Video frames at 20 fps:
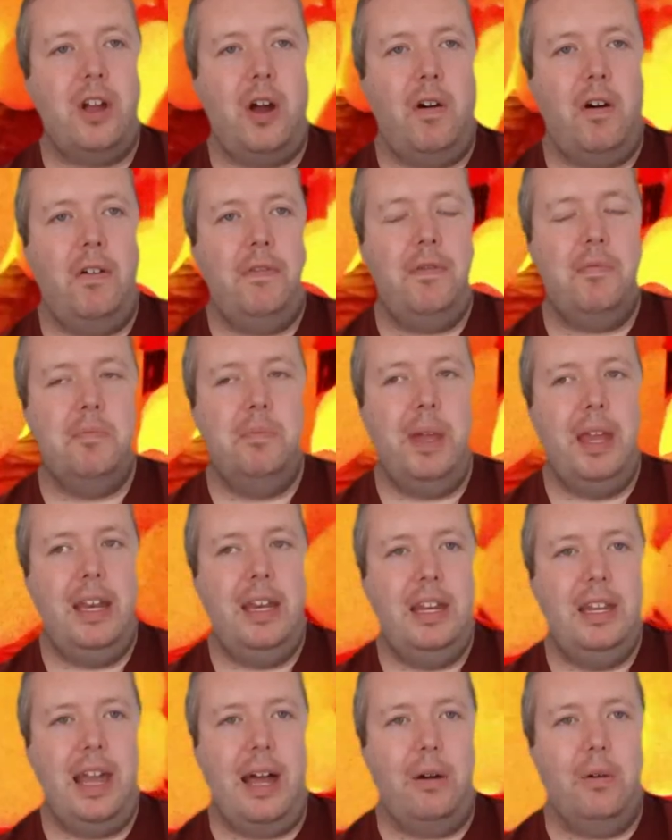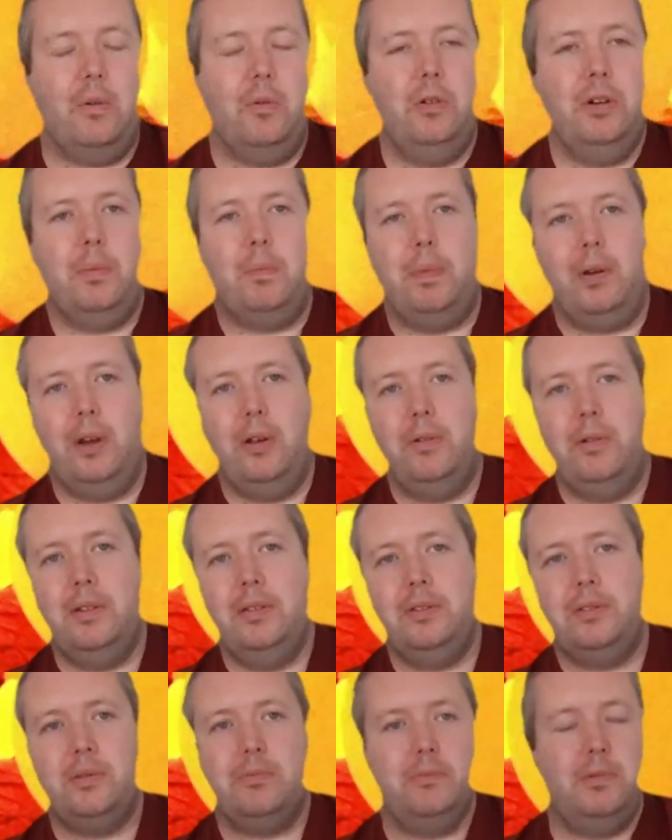go off, meaning that all the
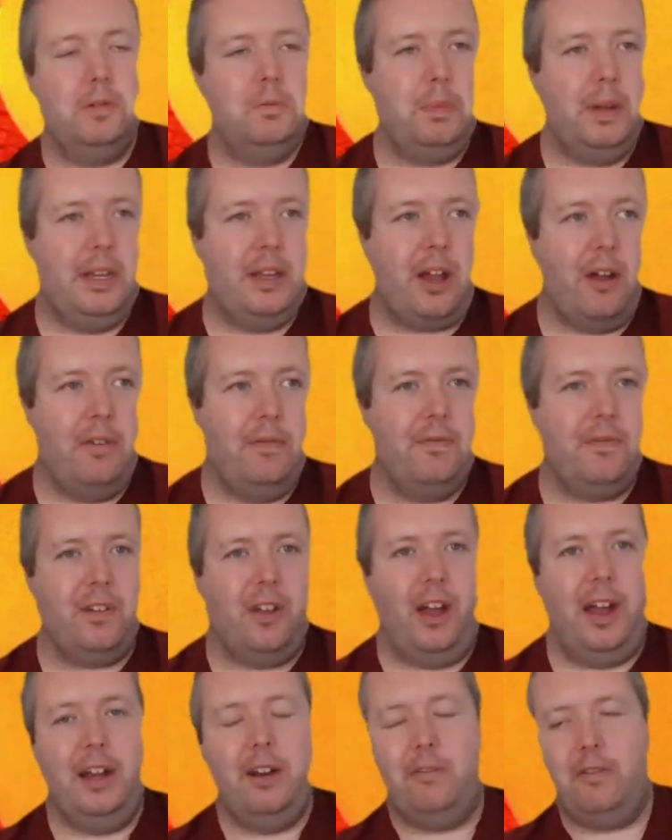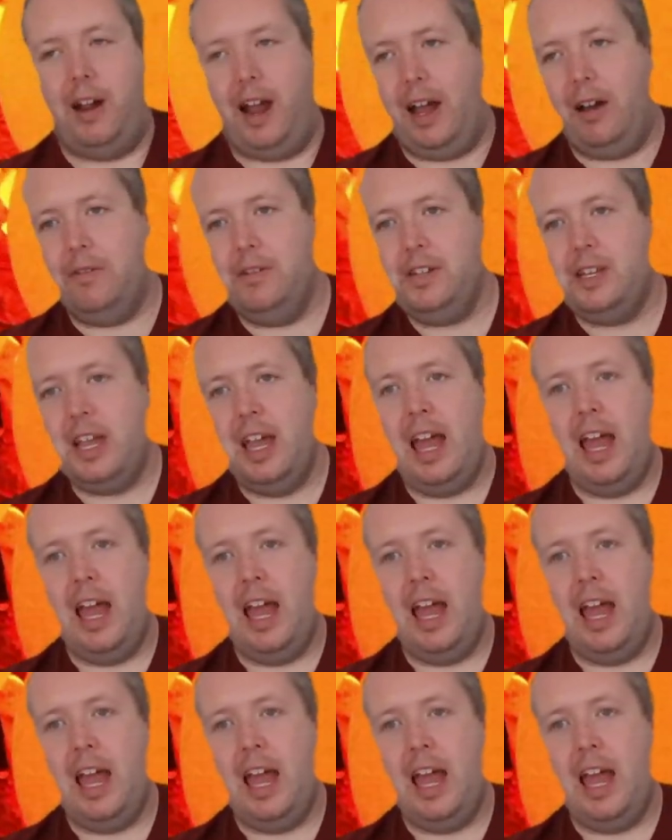balloons would be going flying around.